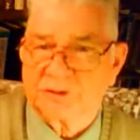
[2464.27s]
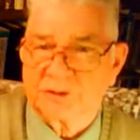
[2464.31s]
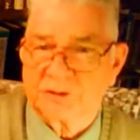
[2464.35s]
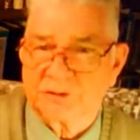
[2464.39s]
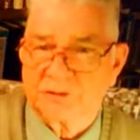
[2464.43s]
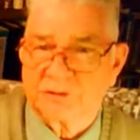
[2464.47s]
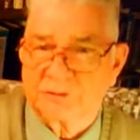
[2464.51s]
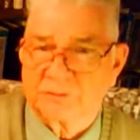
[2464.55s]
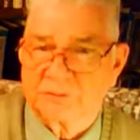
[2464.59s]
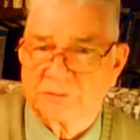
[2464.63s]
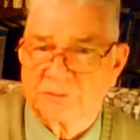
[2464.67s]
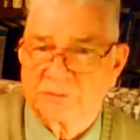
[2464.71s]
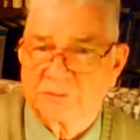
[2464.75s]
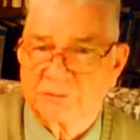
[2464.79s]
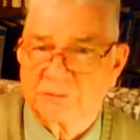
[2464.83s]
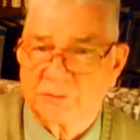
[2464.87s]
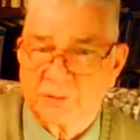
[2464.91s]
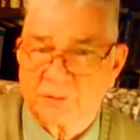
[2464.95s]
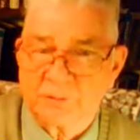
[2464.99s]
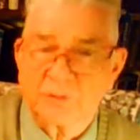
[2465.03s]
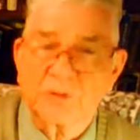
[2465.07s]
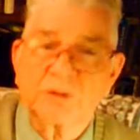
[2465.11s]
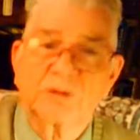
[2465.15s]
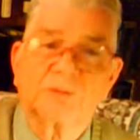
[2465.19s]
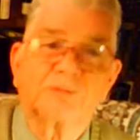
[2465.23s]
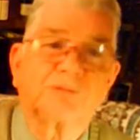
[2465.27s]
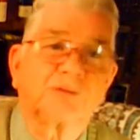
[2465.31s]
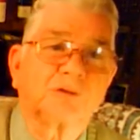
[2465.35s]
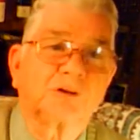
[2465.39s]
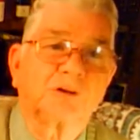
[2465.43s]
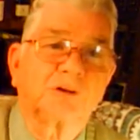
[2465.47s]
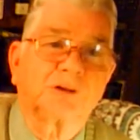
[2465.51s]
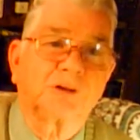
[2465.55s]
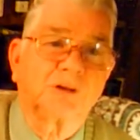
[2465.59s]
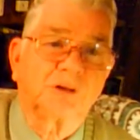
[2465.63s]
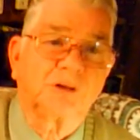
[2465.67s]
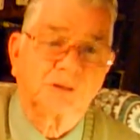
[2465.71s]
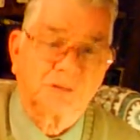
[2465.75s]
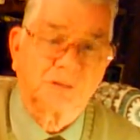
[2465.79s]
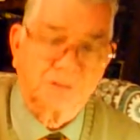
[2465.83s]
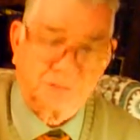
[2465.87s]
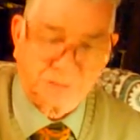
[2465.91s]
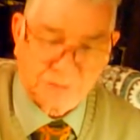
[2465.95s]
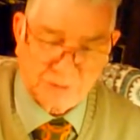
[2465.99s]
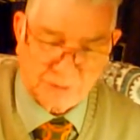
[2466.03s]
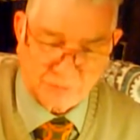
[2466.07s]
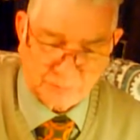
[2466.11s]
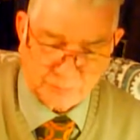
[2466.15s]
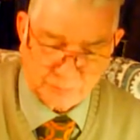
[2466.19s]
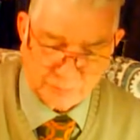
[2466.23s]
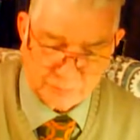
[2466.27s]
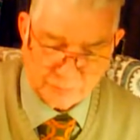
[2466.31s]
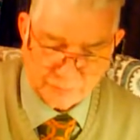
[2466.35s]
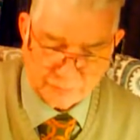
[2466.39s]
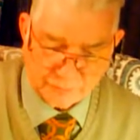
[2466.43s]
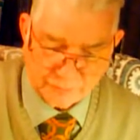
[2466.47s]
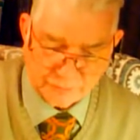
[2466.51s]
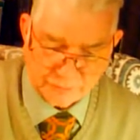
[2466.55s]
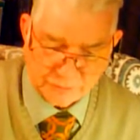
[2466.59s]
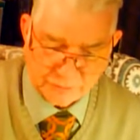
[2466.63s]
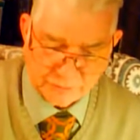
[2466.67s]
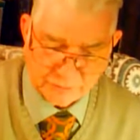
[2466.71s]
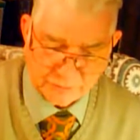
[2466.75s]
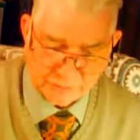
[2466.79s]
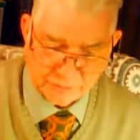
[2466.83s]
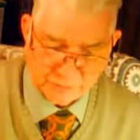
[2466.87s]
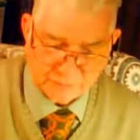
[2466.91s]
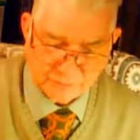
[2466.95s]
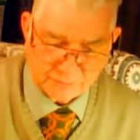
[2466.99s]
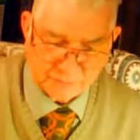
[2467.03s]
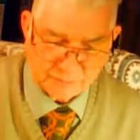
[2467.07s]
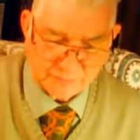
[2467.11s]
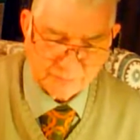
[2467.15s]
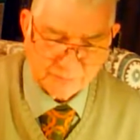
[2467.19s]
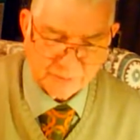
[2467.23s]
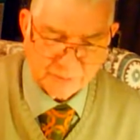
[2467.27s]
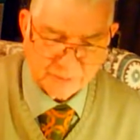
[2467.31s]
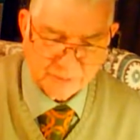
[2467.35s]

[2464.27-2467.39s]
kingdom. They were looking for a king to set up an earthly kingdom.